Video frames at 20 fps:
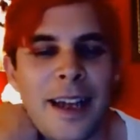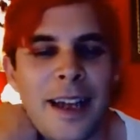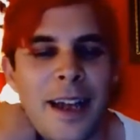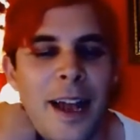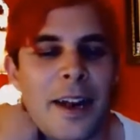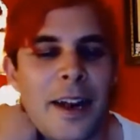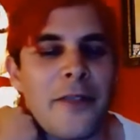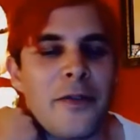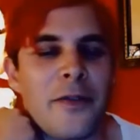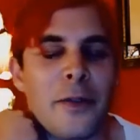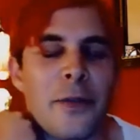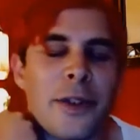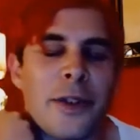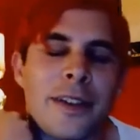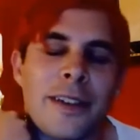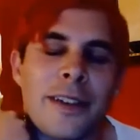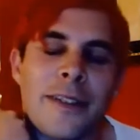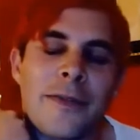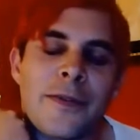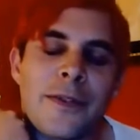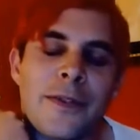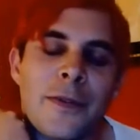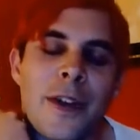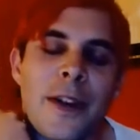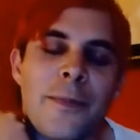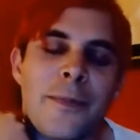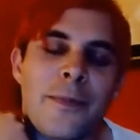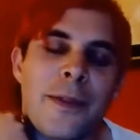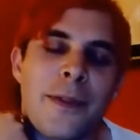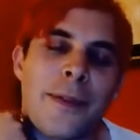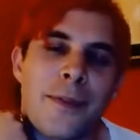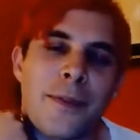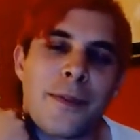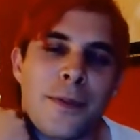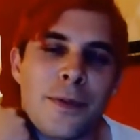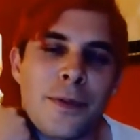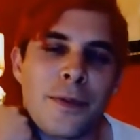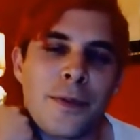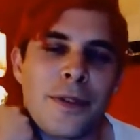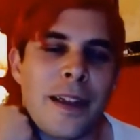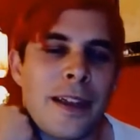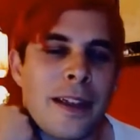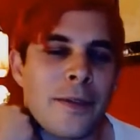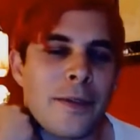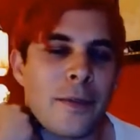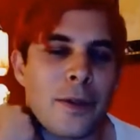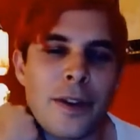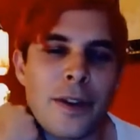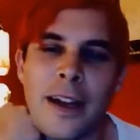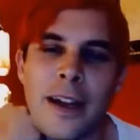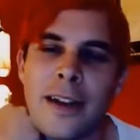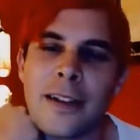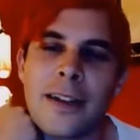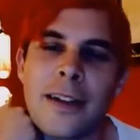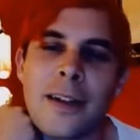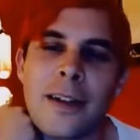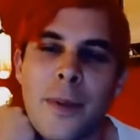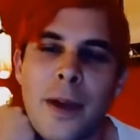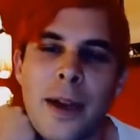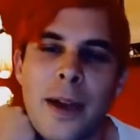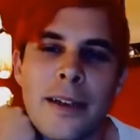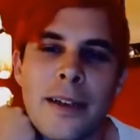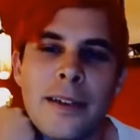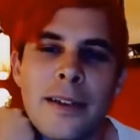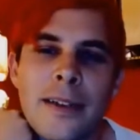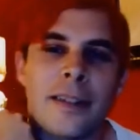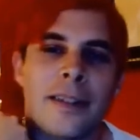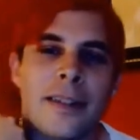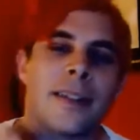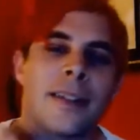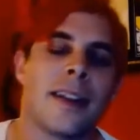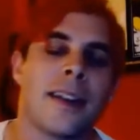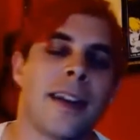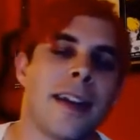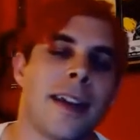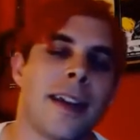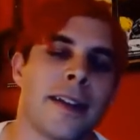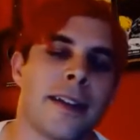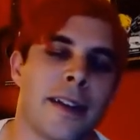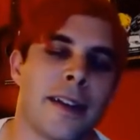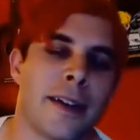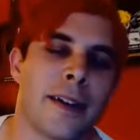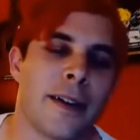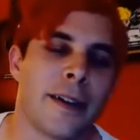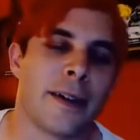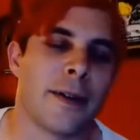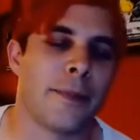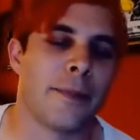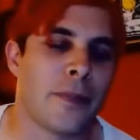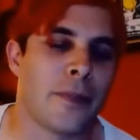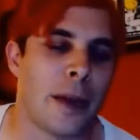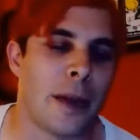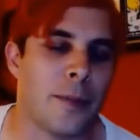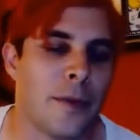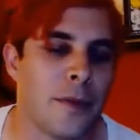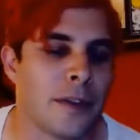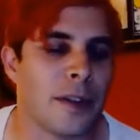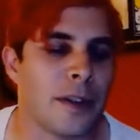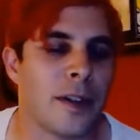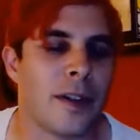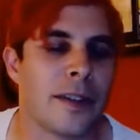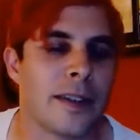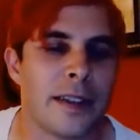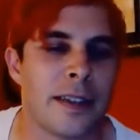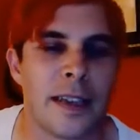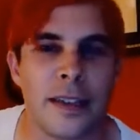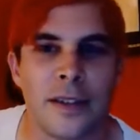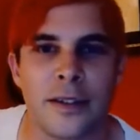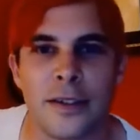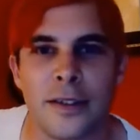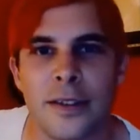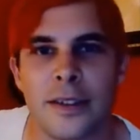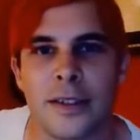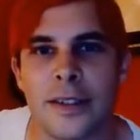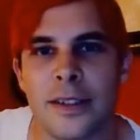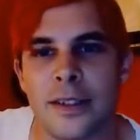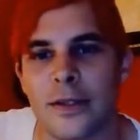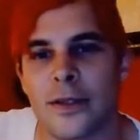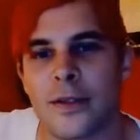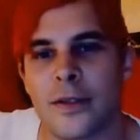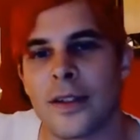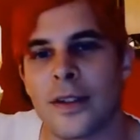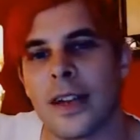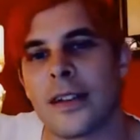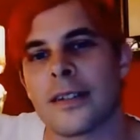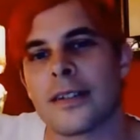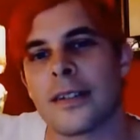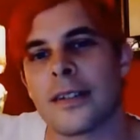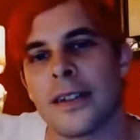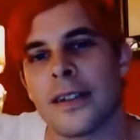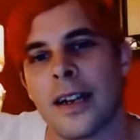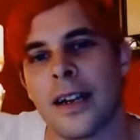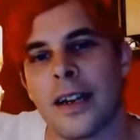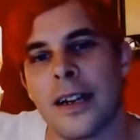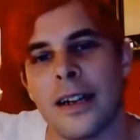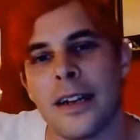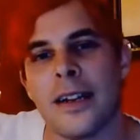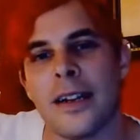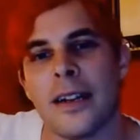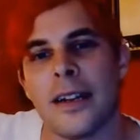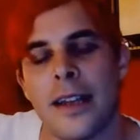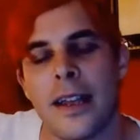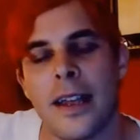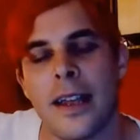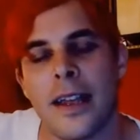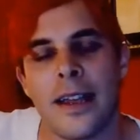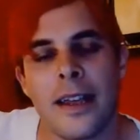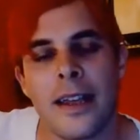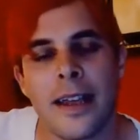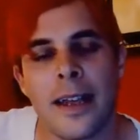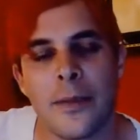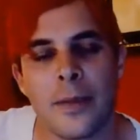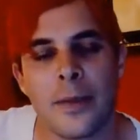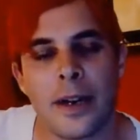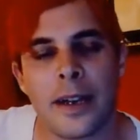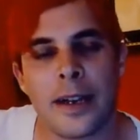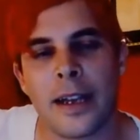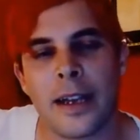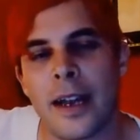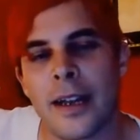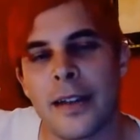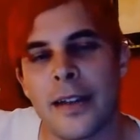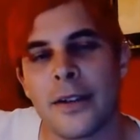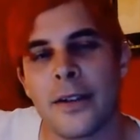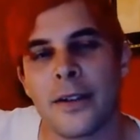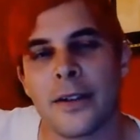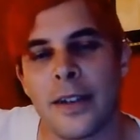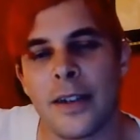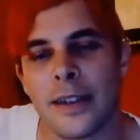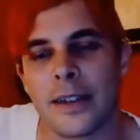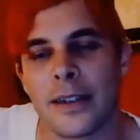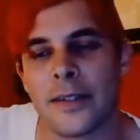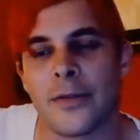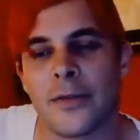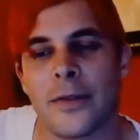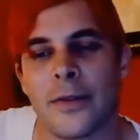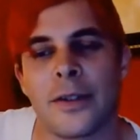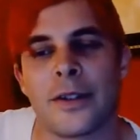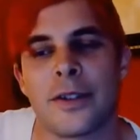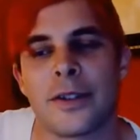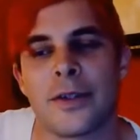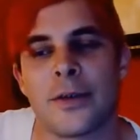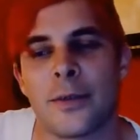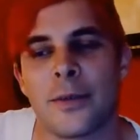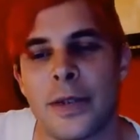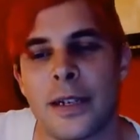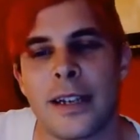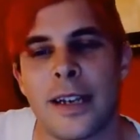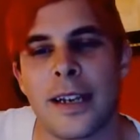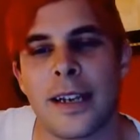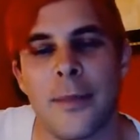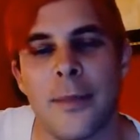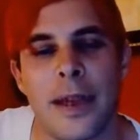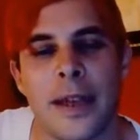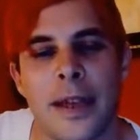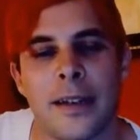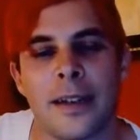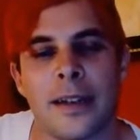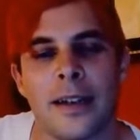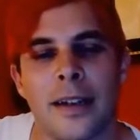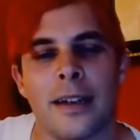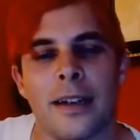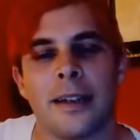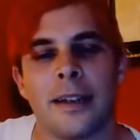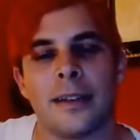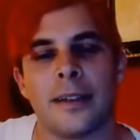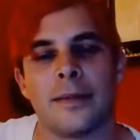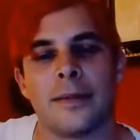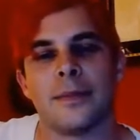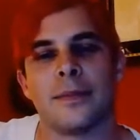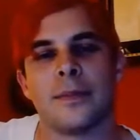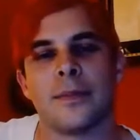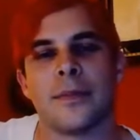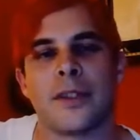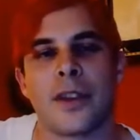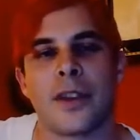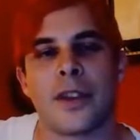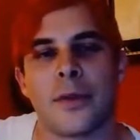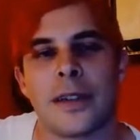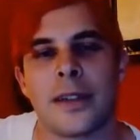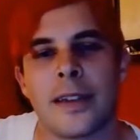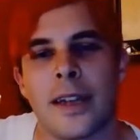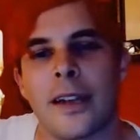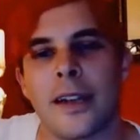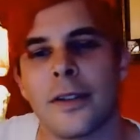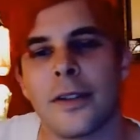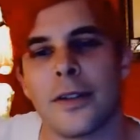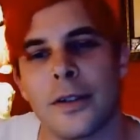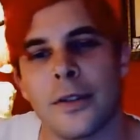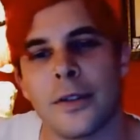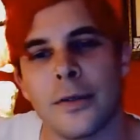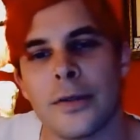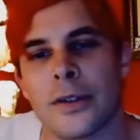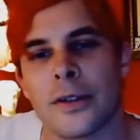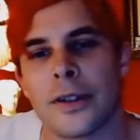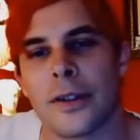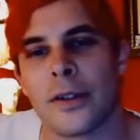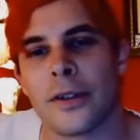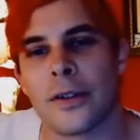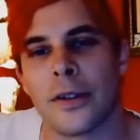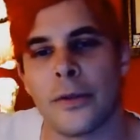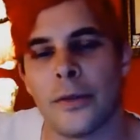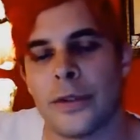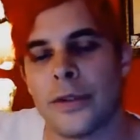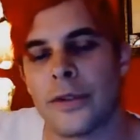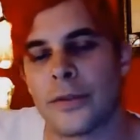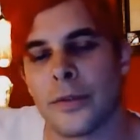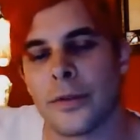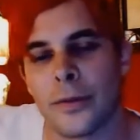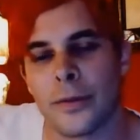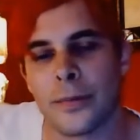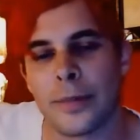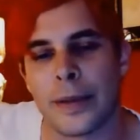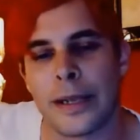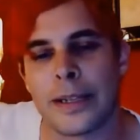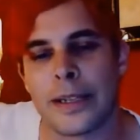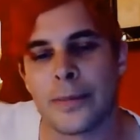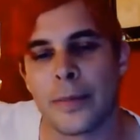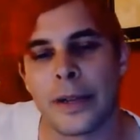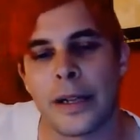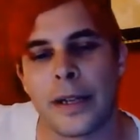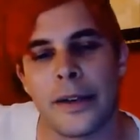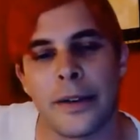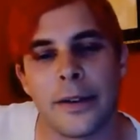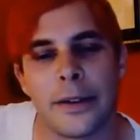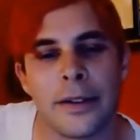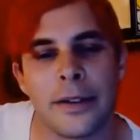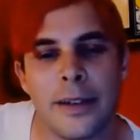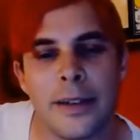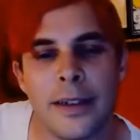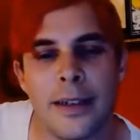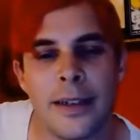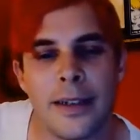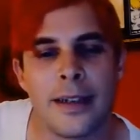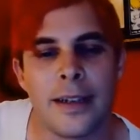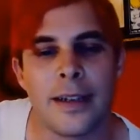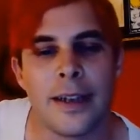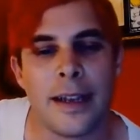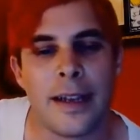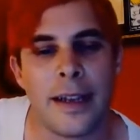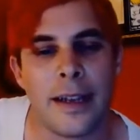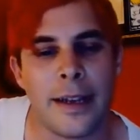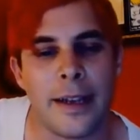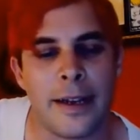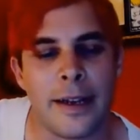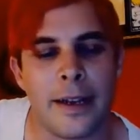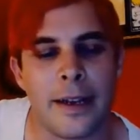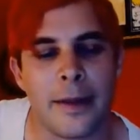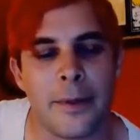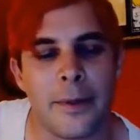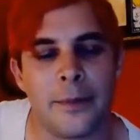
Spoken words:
I never really lived around people that were kind of like-minded, and I moved to Los Angeles in 2009. And when I got here, like the first week, I met Zoe Taylor, who was our original bass player, and